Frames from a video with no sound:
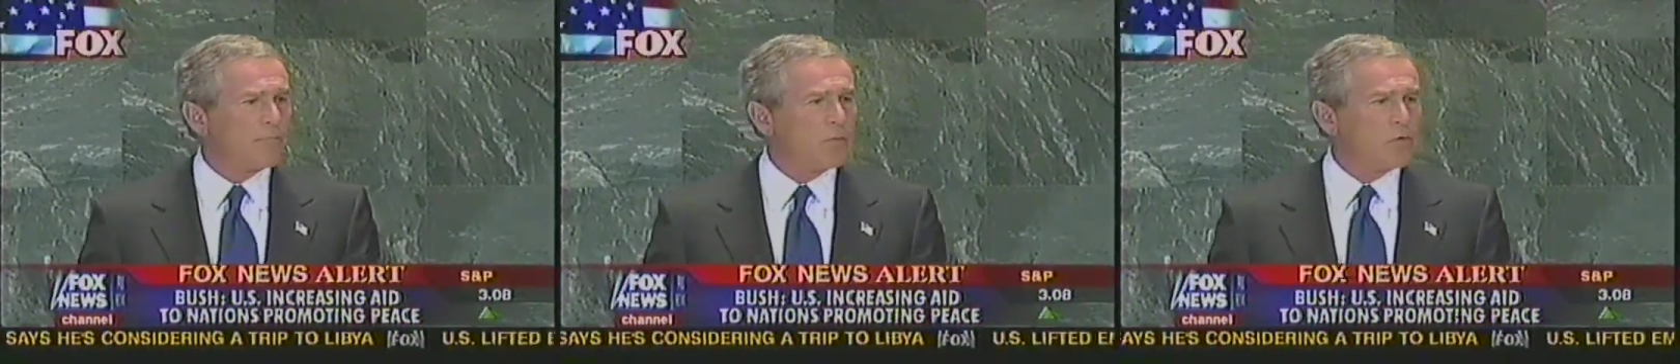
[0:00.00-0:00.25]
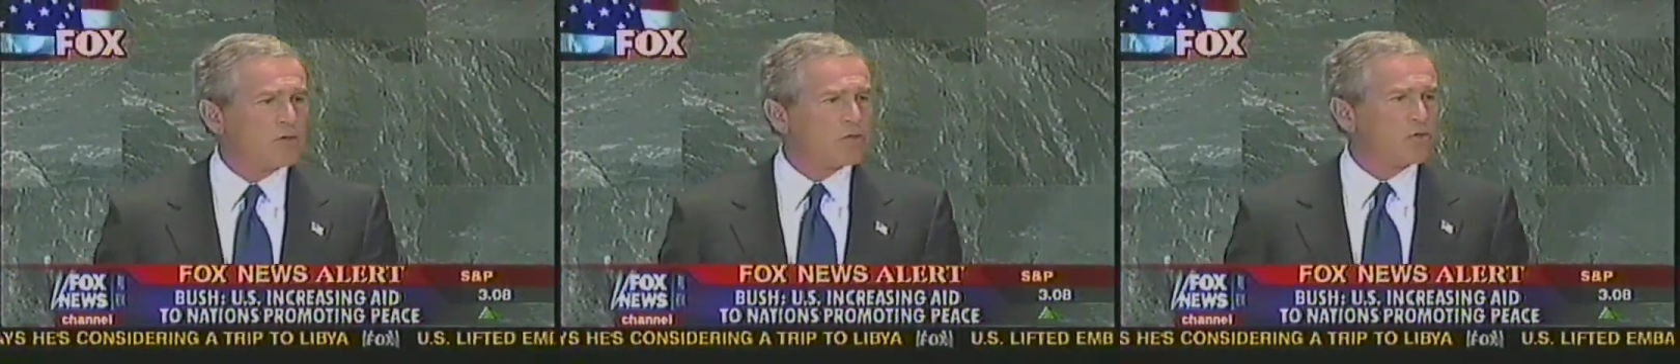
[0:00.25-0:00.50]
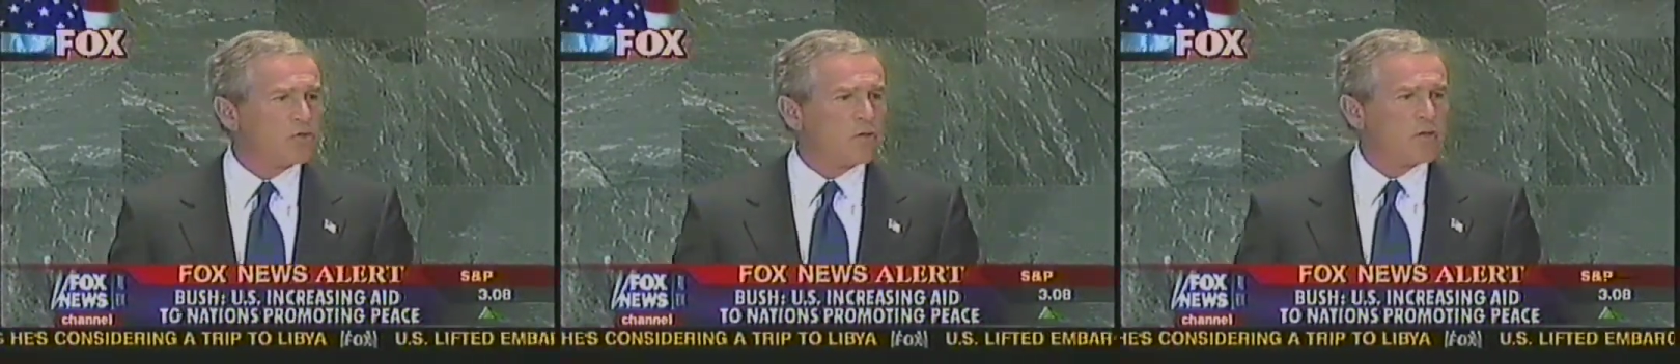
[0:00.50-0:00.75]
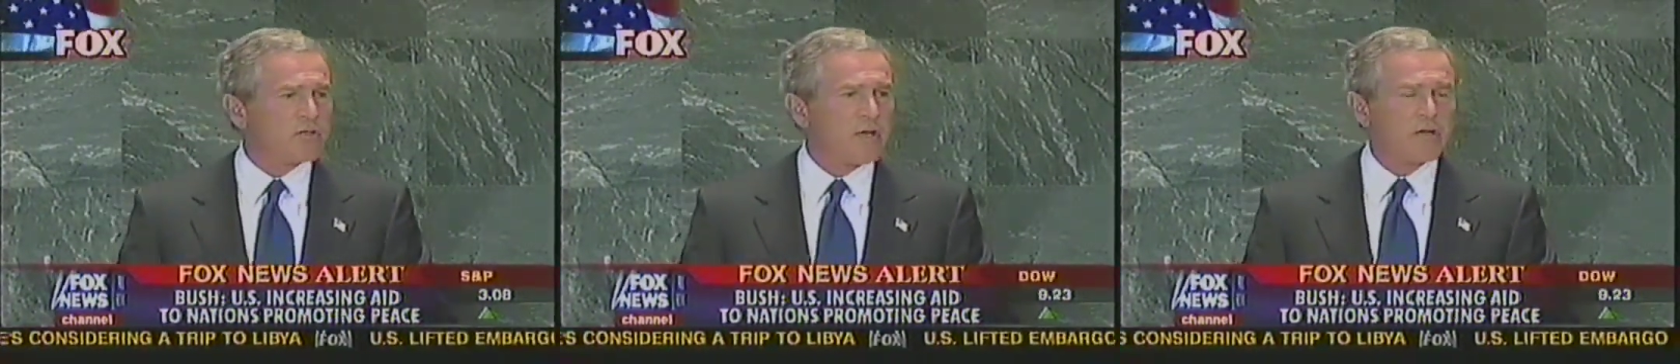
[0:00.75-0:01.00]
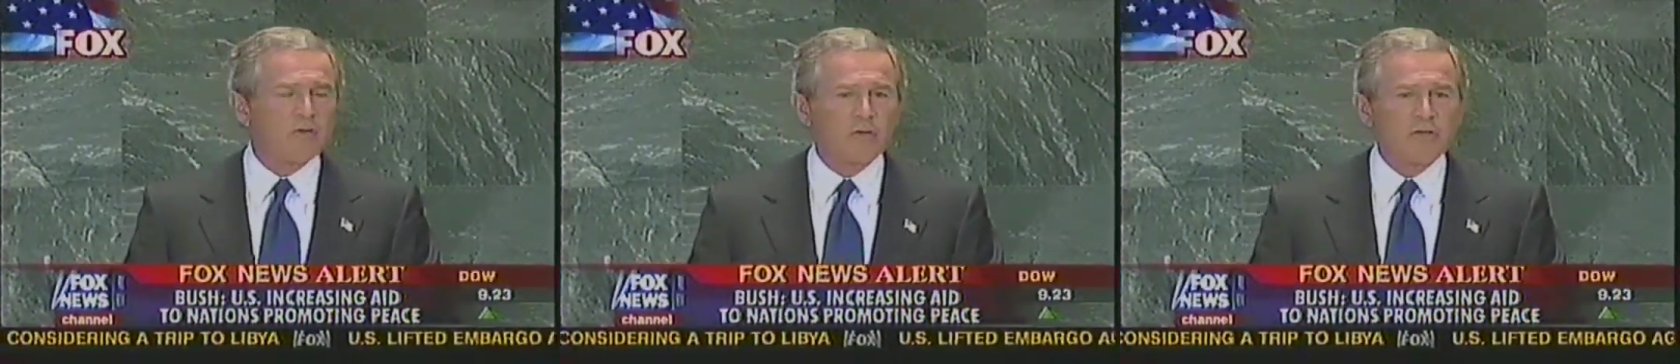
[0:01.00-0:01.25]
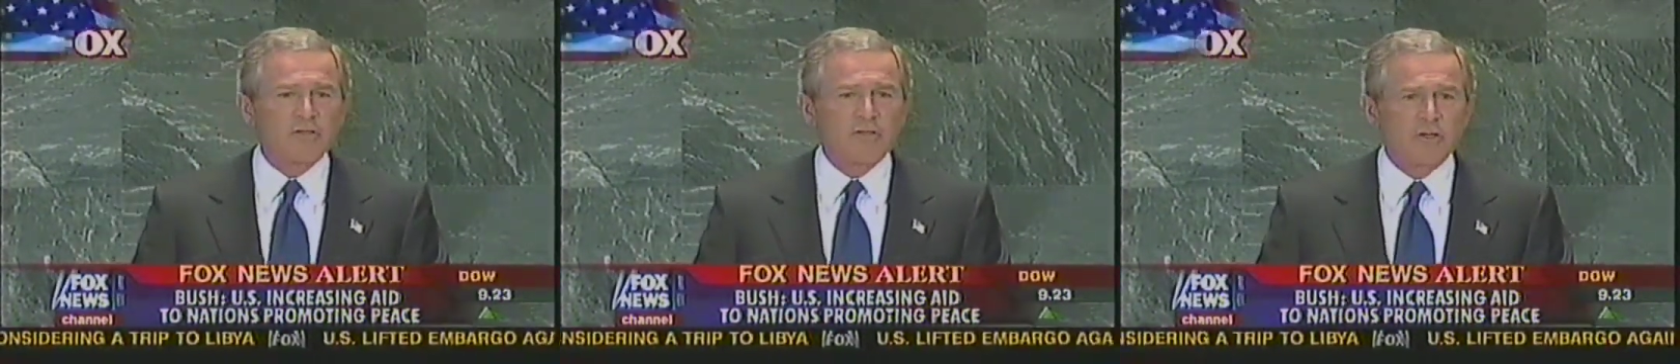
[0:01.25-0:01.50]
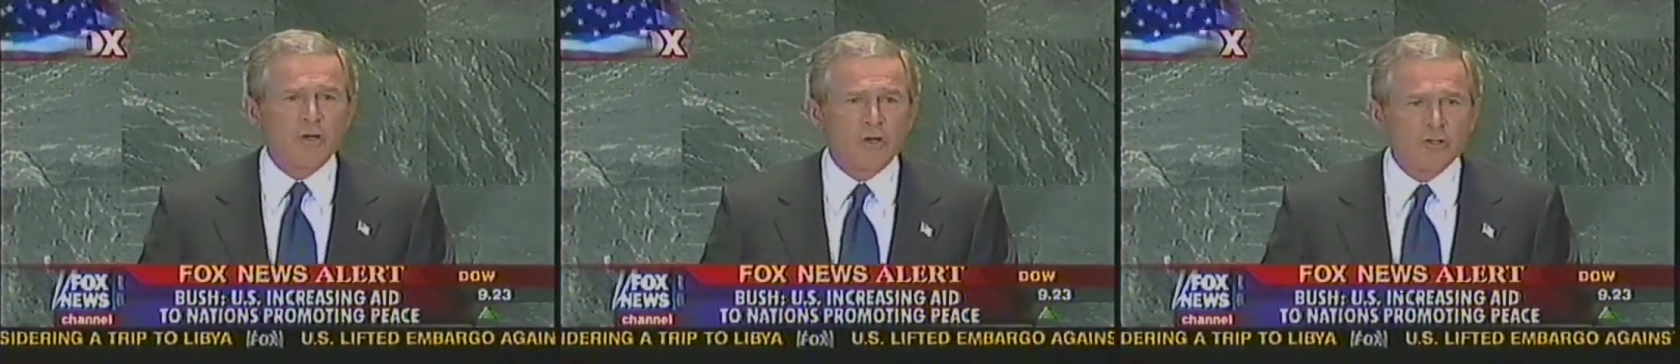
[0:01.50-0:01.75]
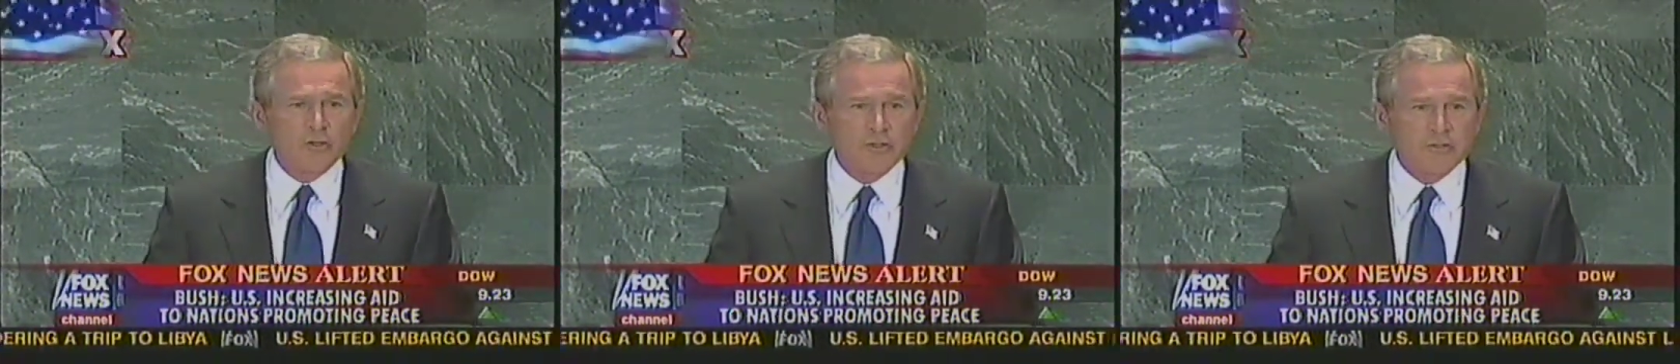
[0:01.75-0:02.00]
Buddhist, Jewish, and Christian
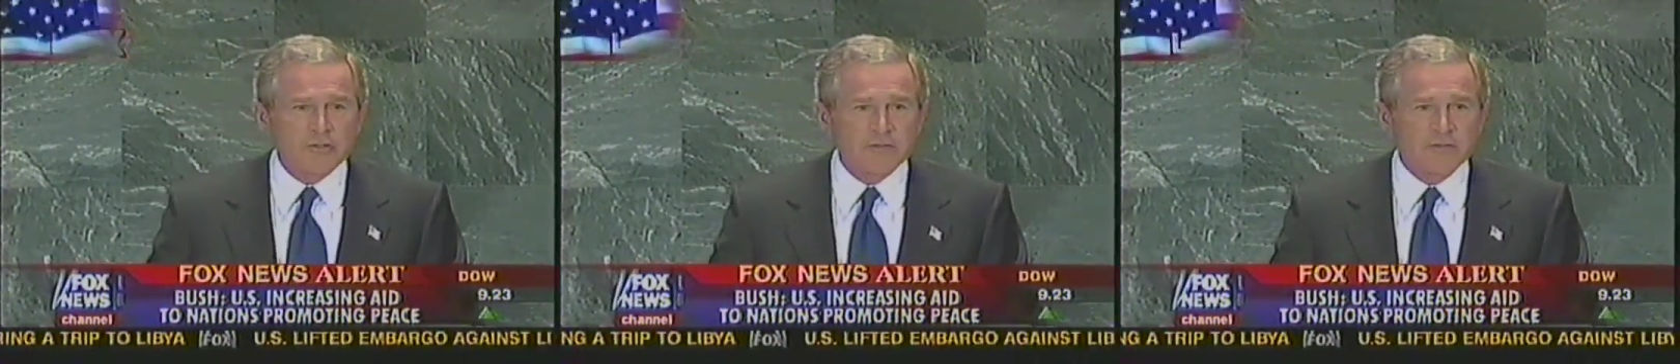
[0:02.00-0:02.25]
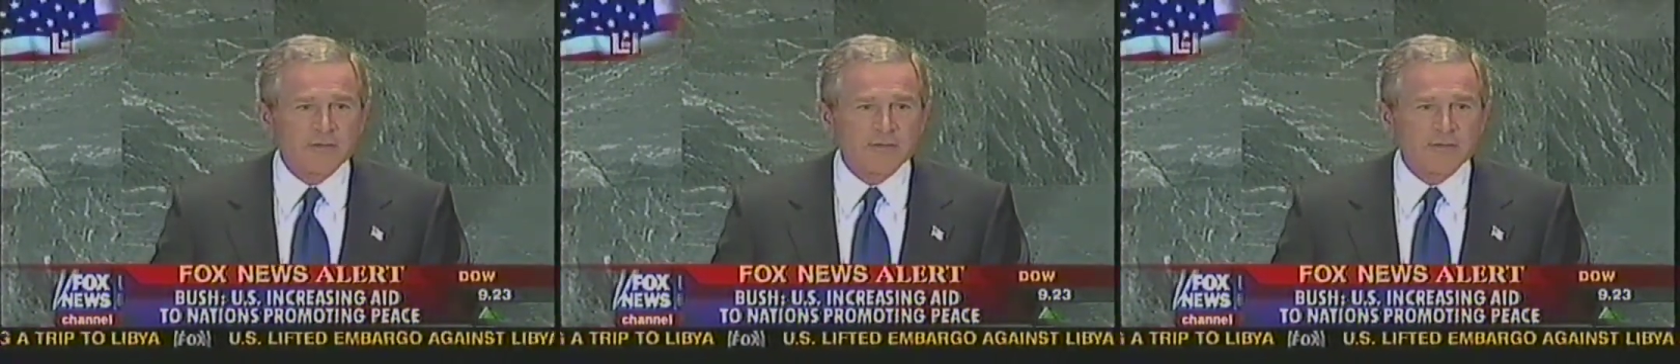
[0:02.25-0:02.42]
cultures.